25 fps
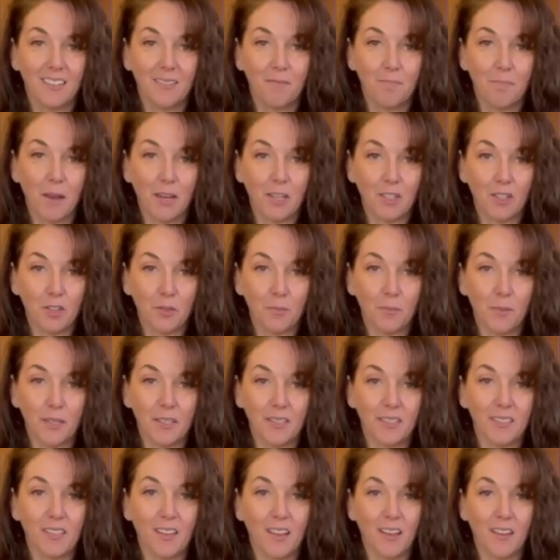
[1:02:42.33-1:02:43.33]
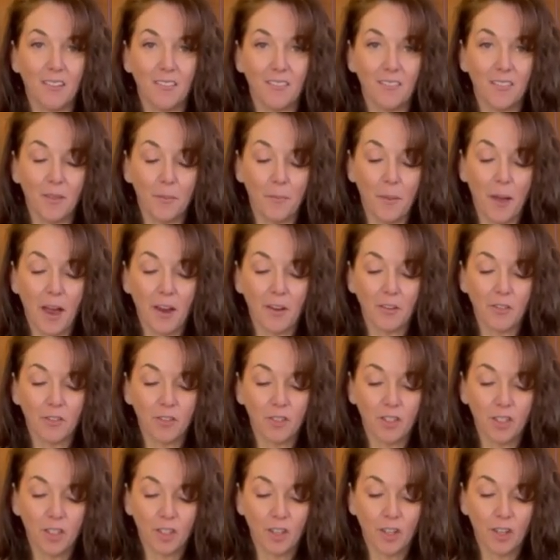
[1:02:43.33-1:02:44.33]
measurements of the powdered
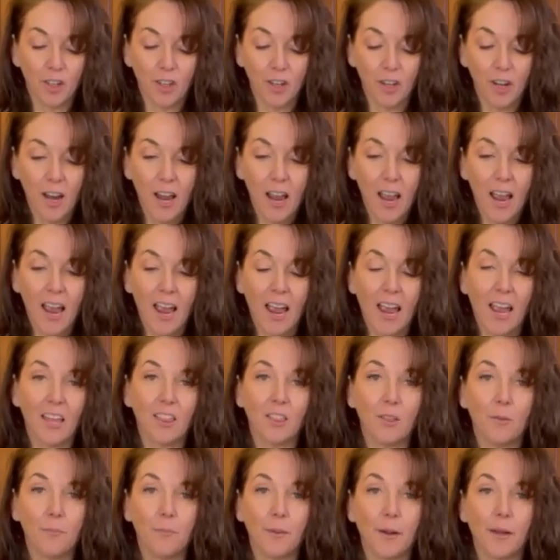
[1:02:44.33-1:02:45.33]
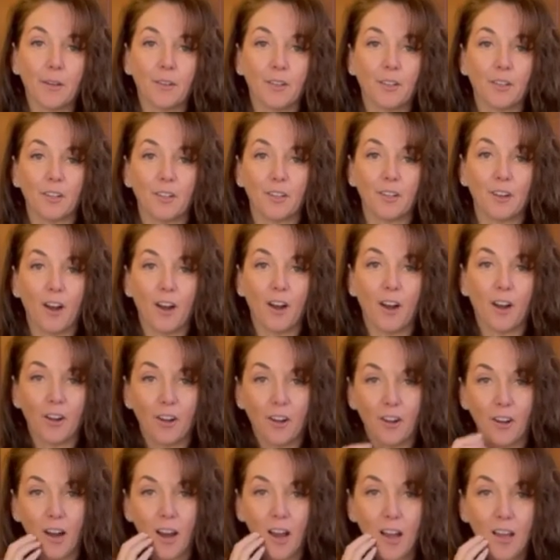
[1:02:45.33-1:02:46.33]
sugar and the butter
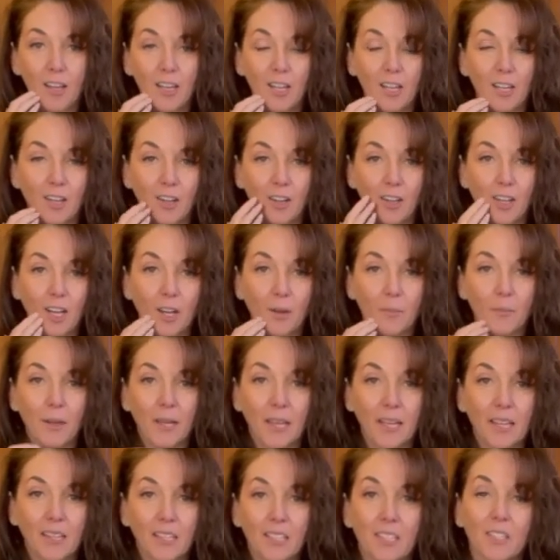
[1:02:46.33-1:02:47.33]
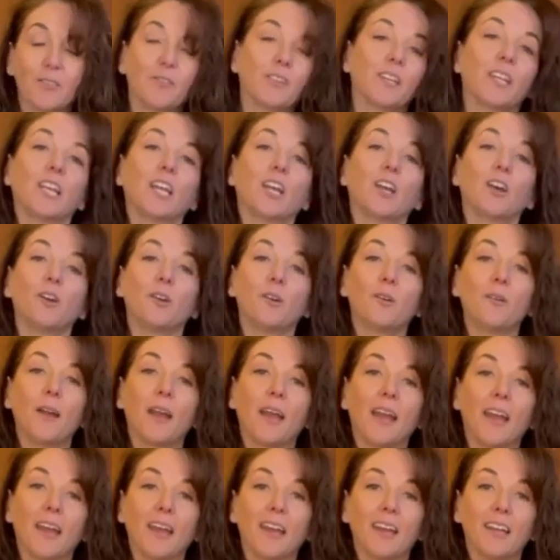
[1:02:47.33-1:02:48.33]
are, you know, gonna be in this video
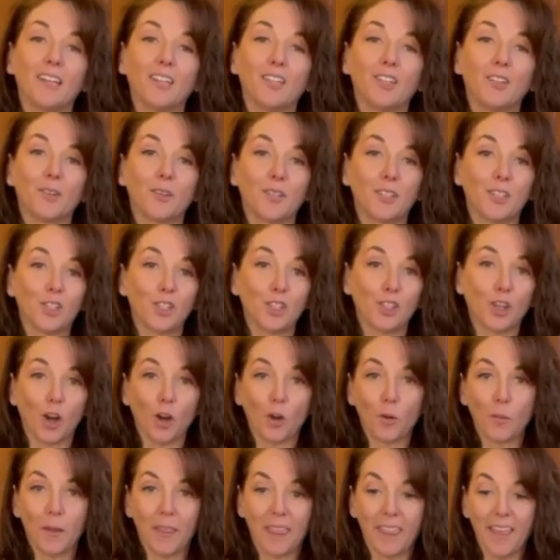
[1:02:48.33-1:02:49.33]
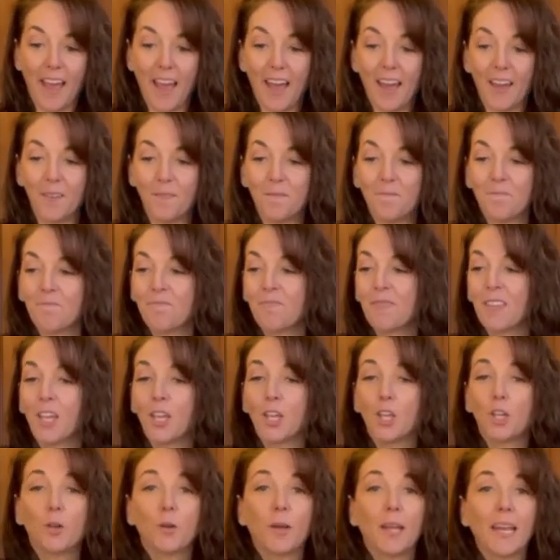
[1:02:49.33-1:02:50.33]
and you can start with that.
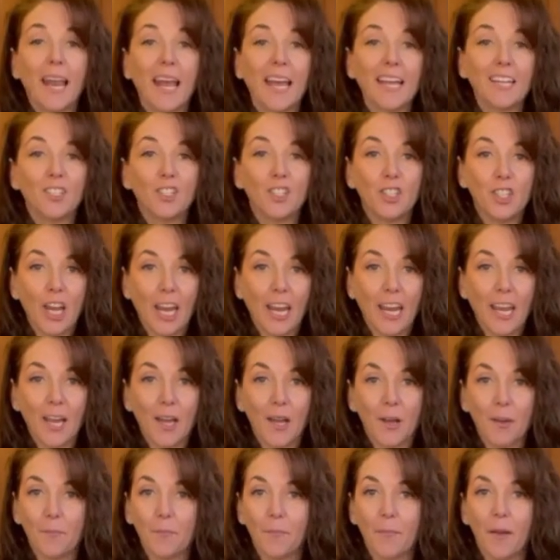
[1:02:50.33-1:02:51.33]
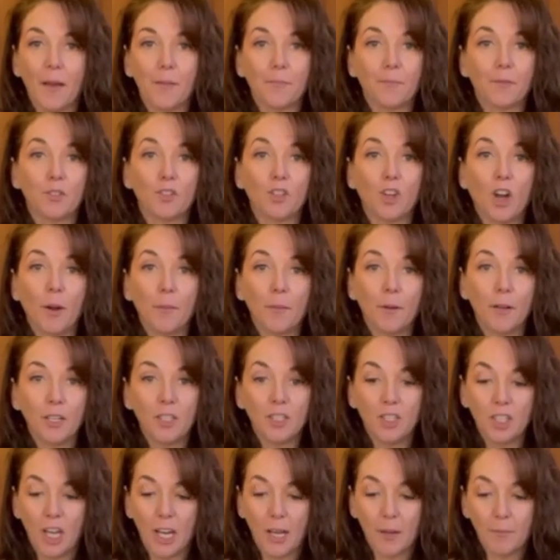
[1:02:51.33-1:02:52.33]
You can add jam, um, strawberry
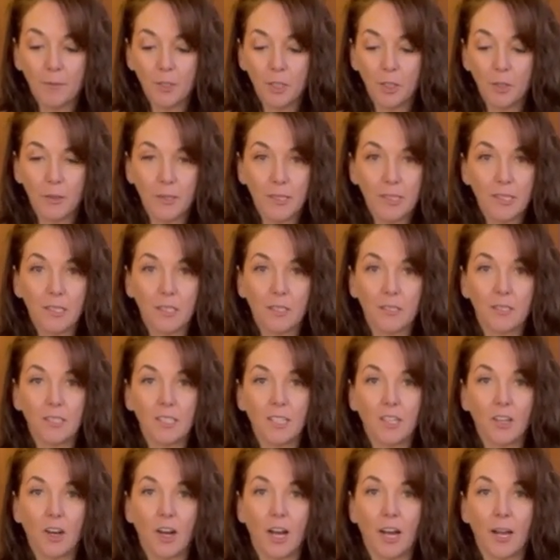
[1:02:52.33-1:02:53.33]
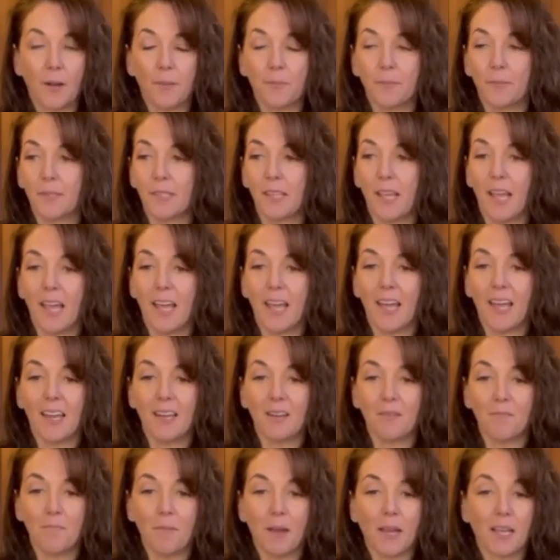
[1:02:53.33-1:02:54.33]
jam to it, 60 grams,
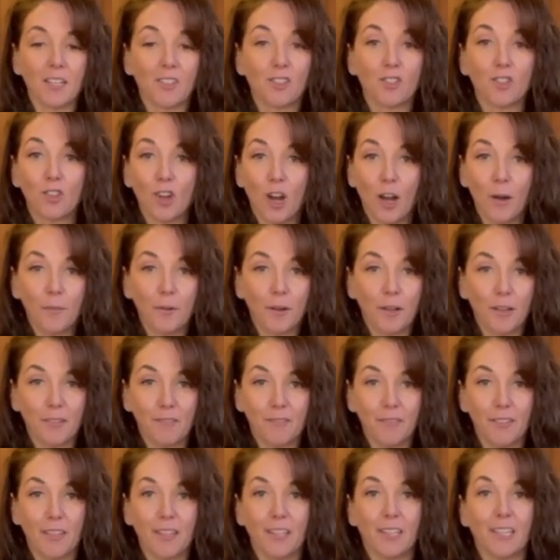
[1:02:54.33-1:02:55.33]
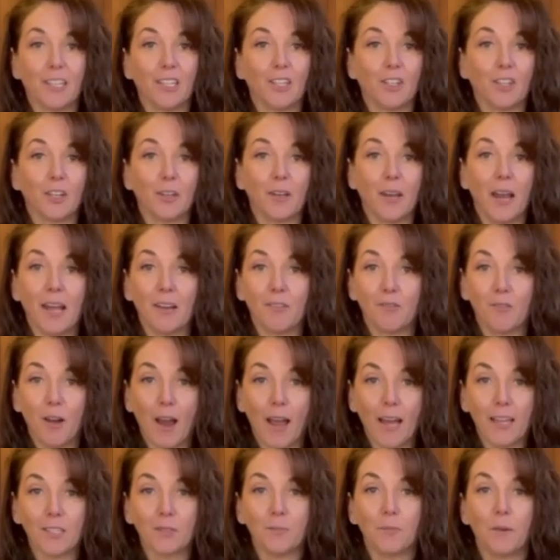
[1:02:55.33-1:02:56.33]
and make a strawberry filling. You can add
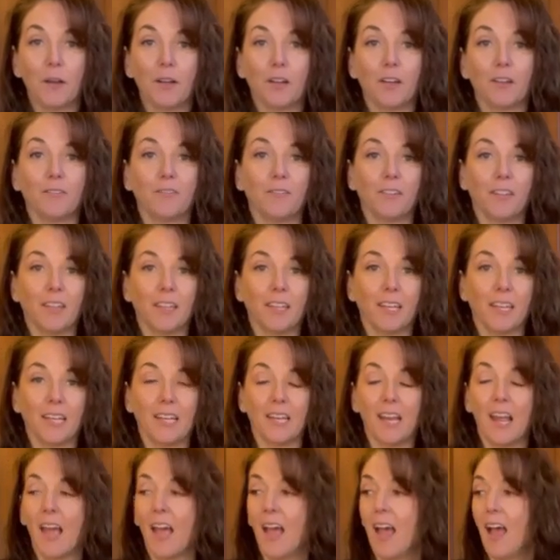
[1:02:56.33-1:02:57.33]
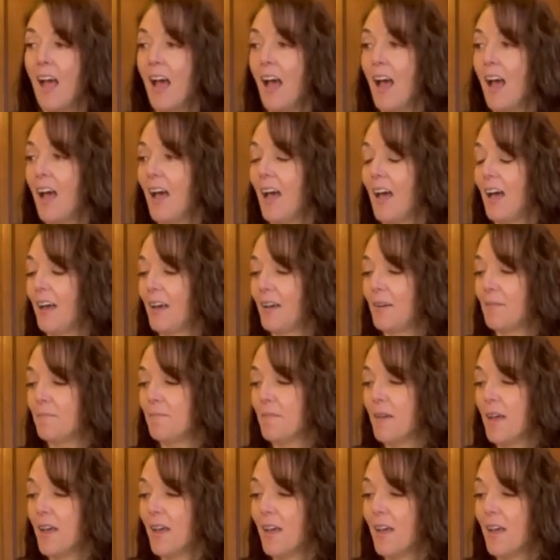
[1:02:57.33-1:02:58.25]
raspberry filling. Um,